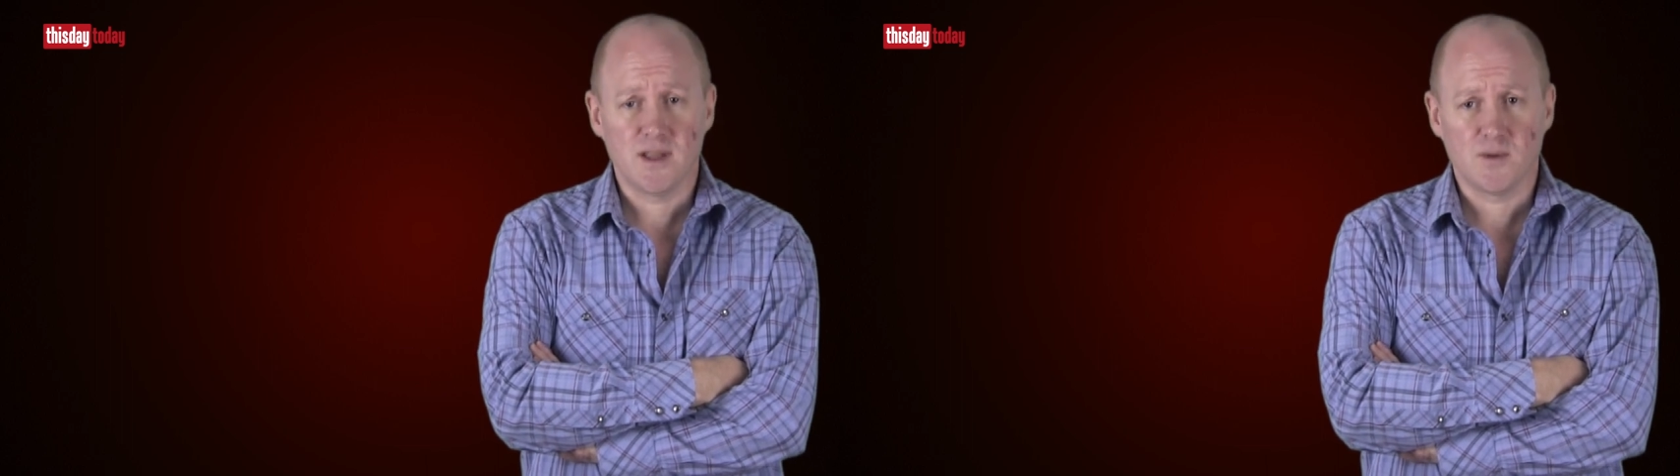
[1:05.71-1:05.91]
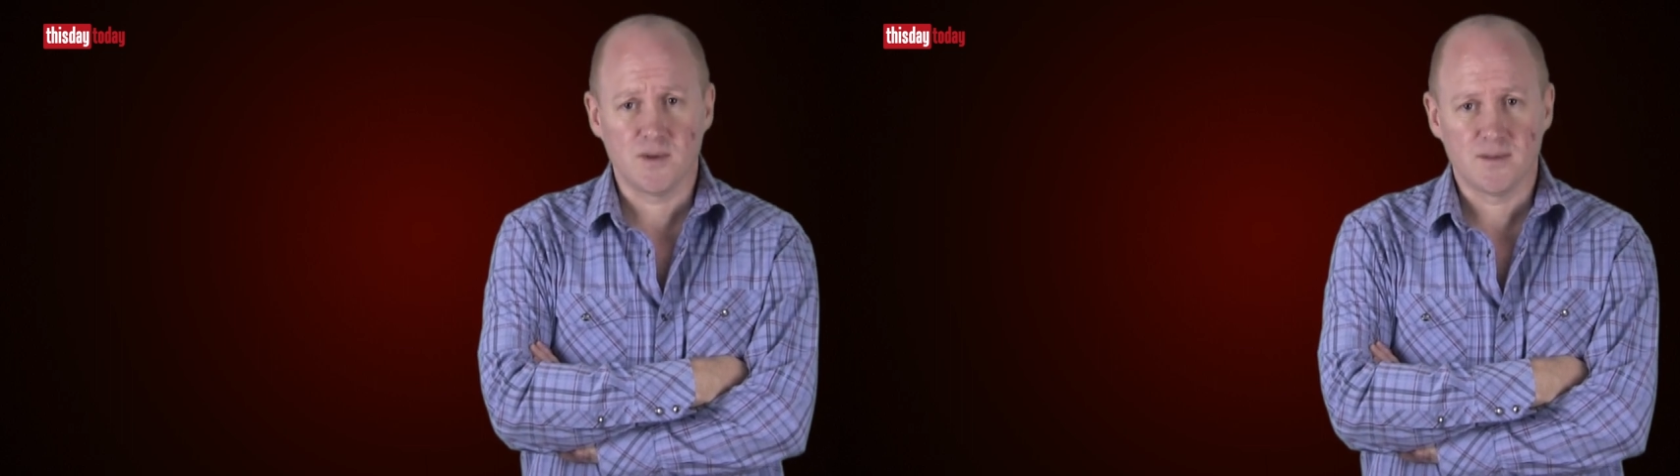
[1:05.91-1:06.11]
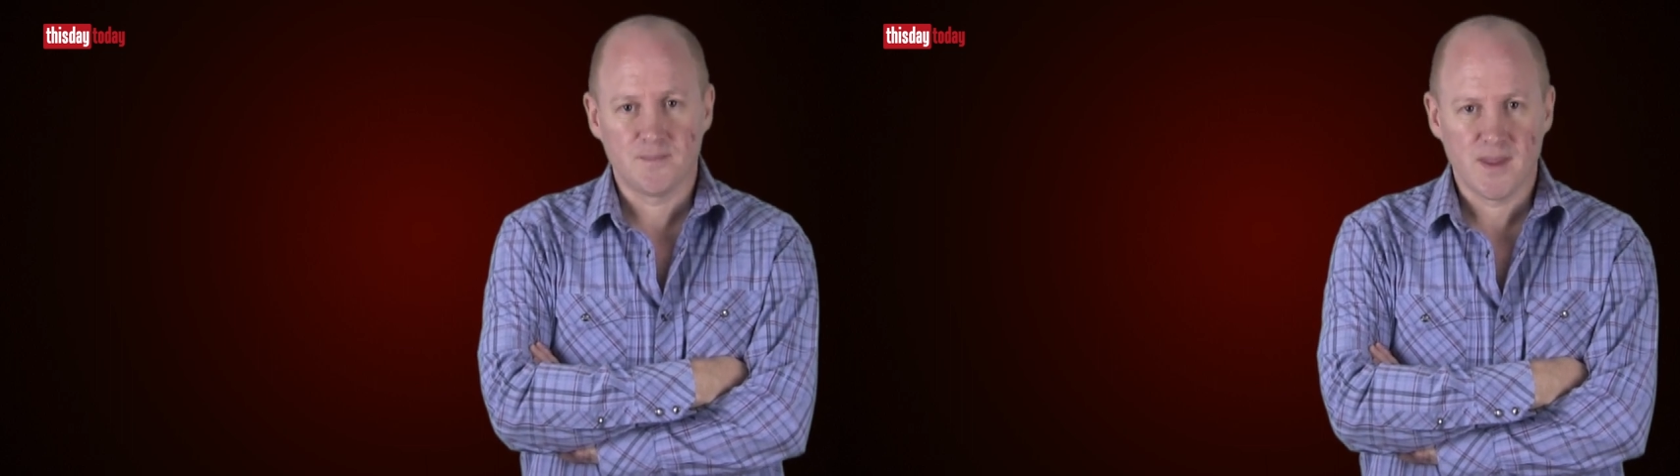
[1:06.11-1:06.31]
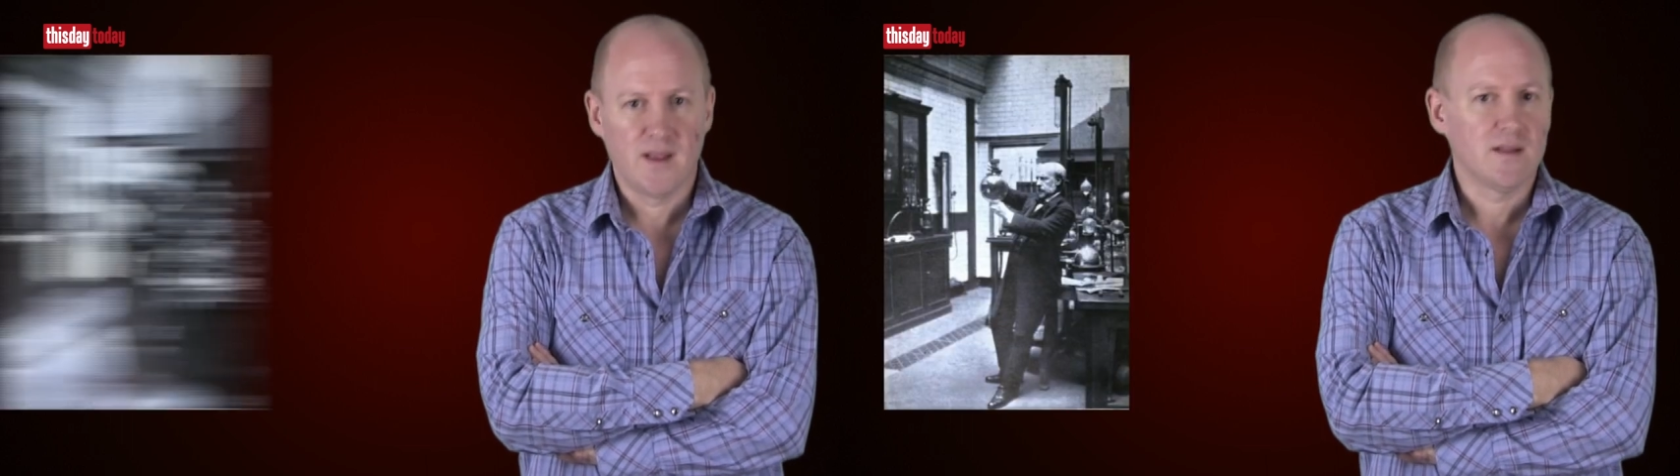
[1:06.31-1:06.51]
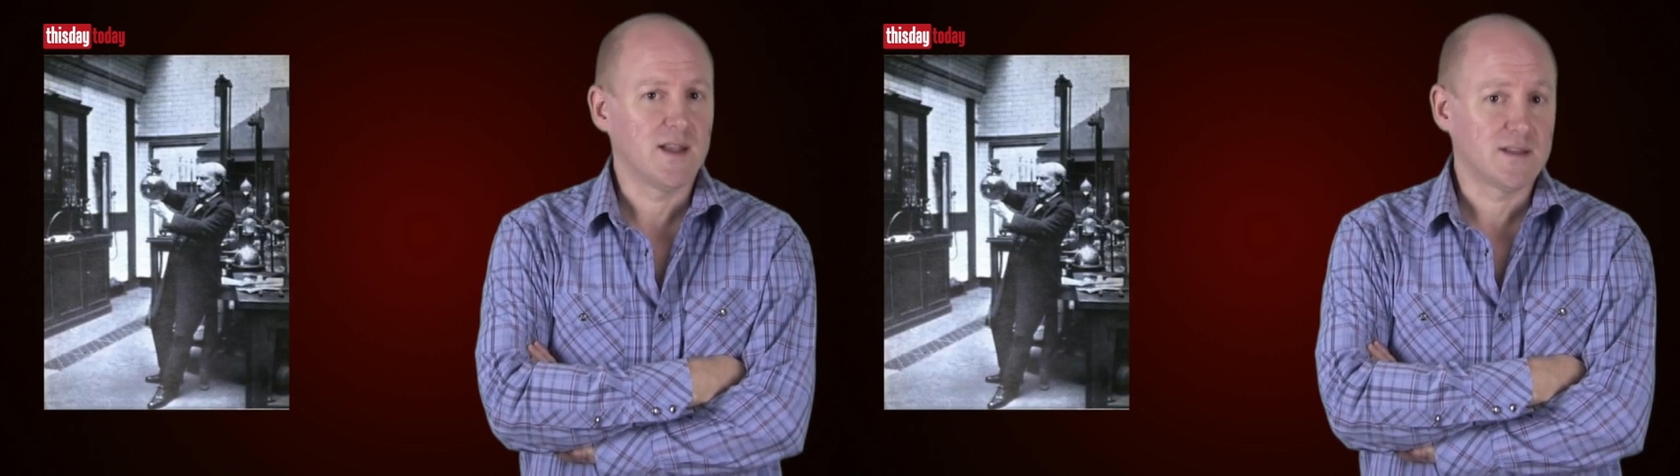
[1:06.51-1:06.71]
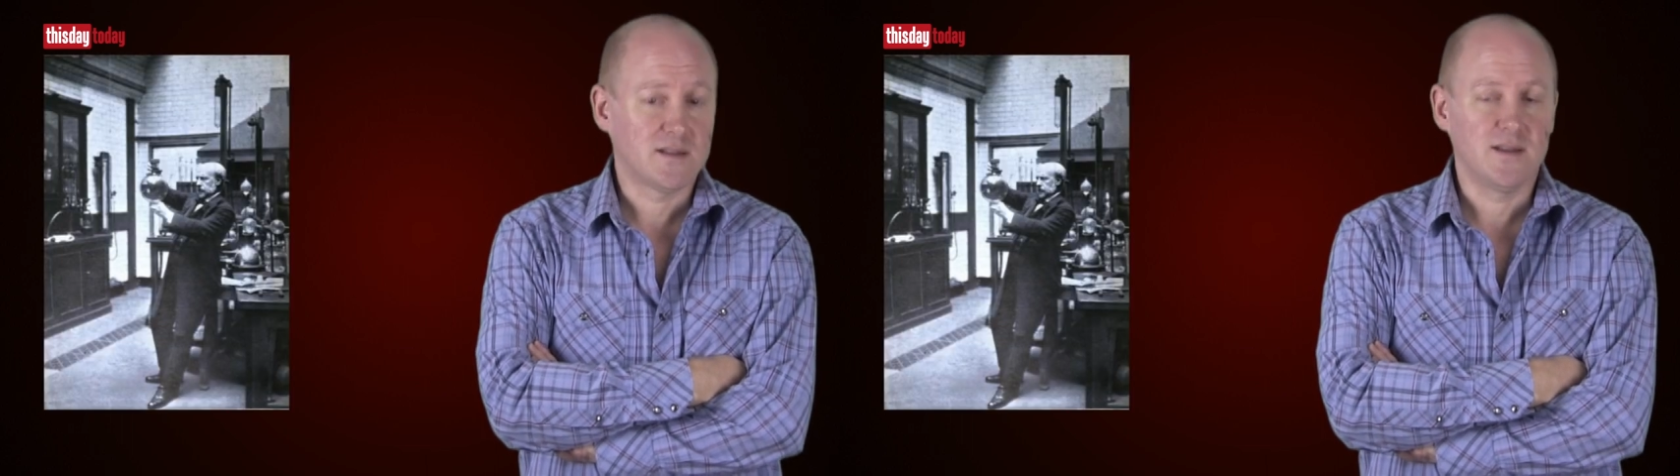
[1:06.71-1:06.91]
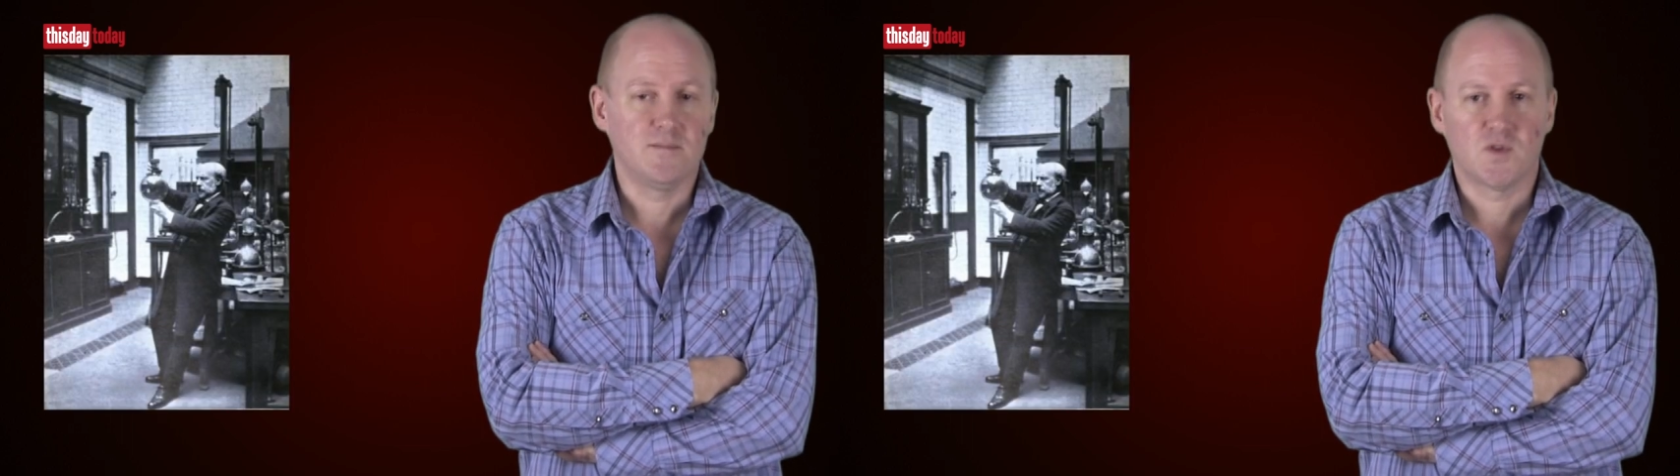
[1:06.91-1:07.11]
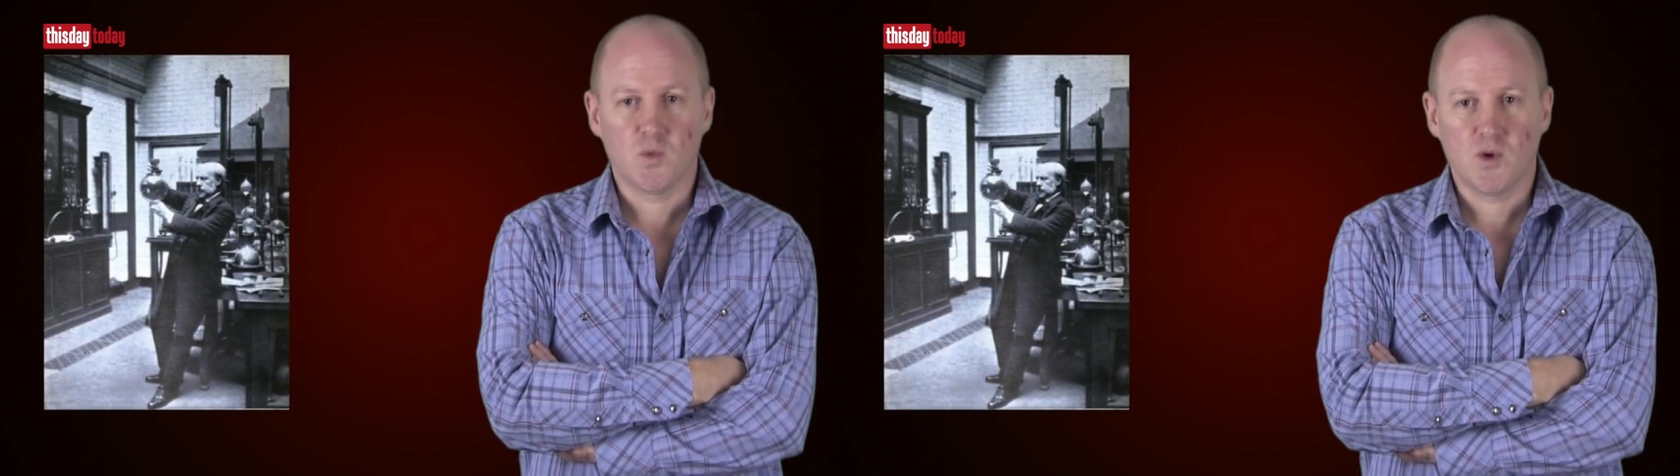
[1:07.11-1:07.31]
liquid, like
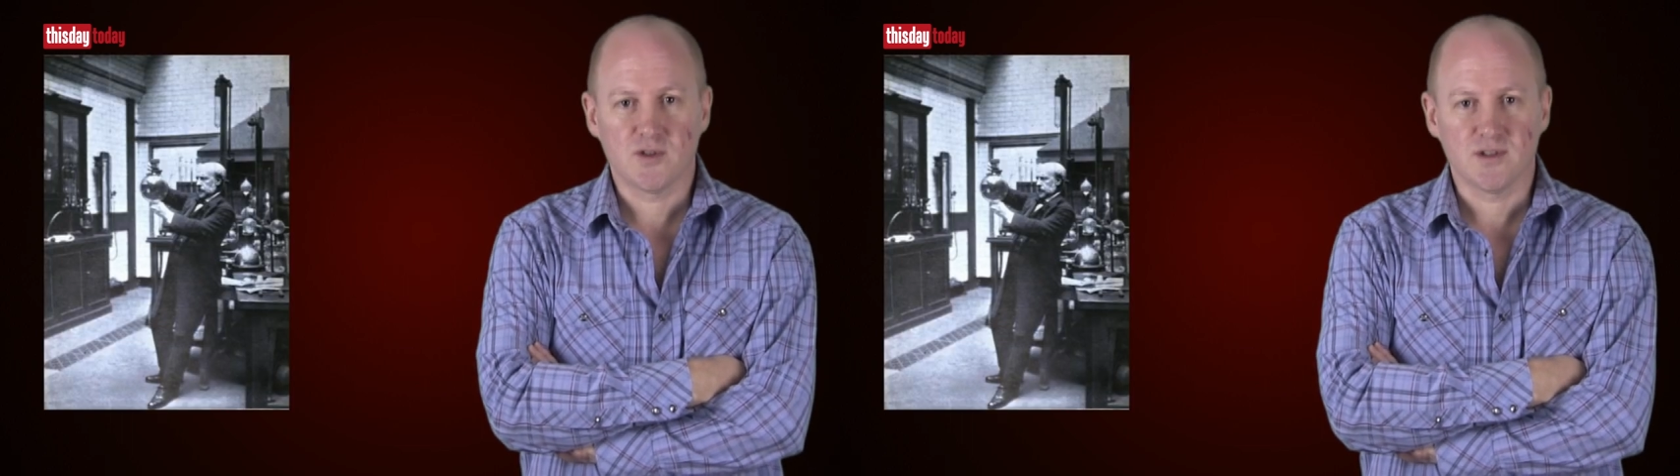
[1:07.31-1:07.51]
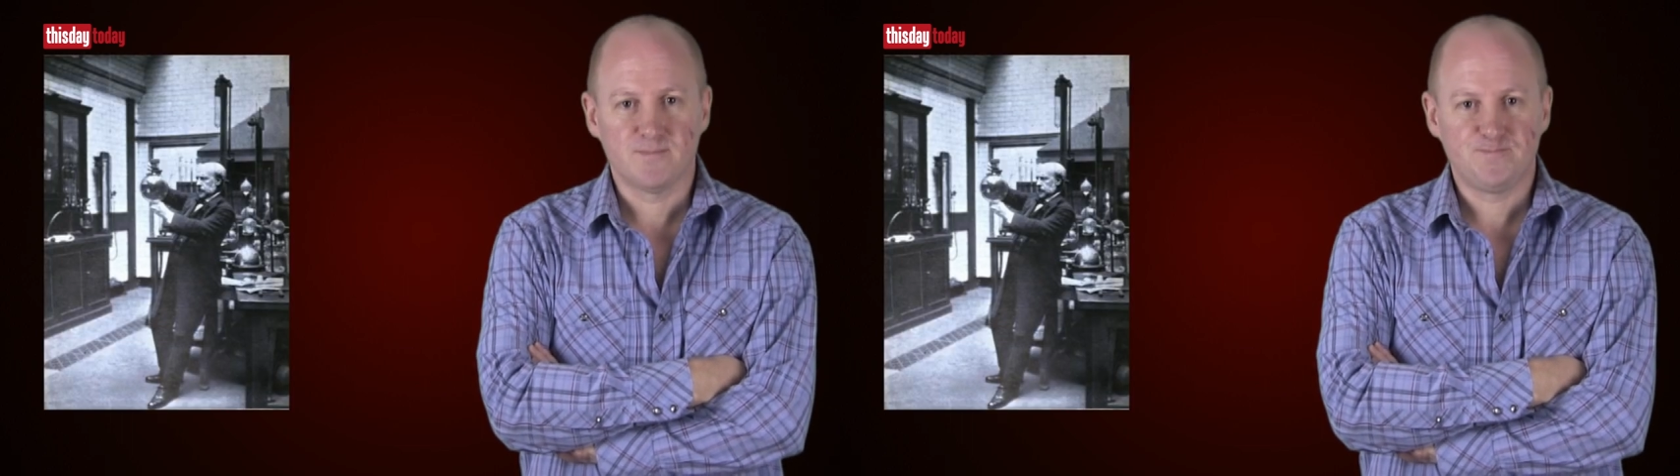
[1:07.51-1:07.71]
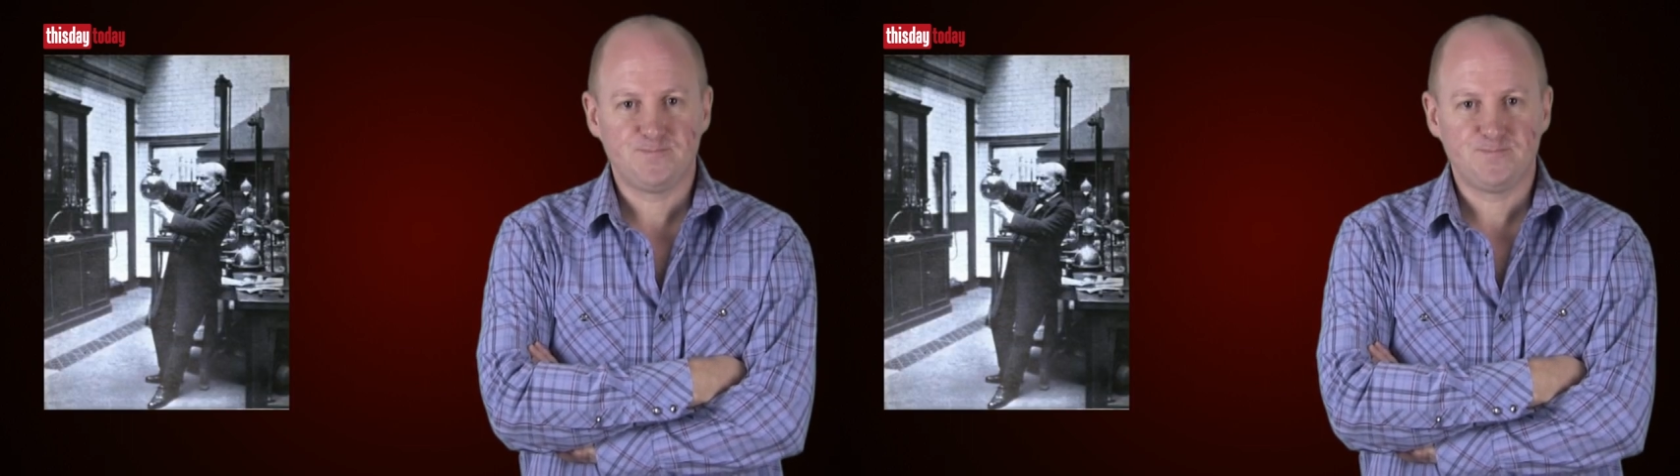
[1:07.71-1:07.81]
steam to water.